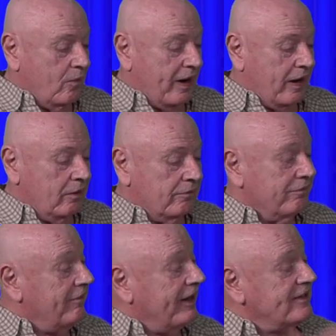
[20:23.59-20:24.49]

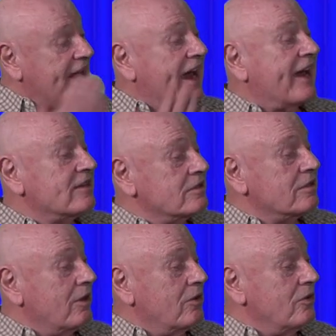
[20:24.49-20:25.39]
Well, they tax
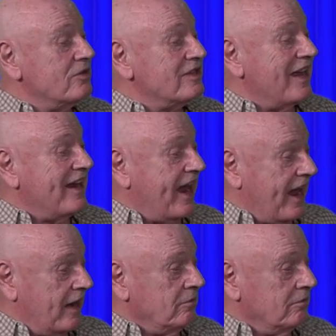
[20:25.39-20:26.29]
those they
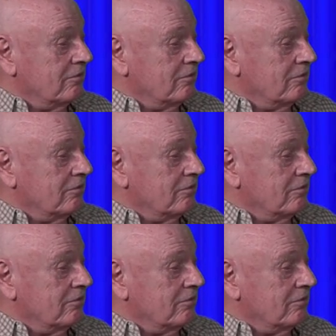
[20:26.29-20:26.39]
can.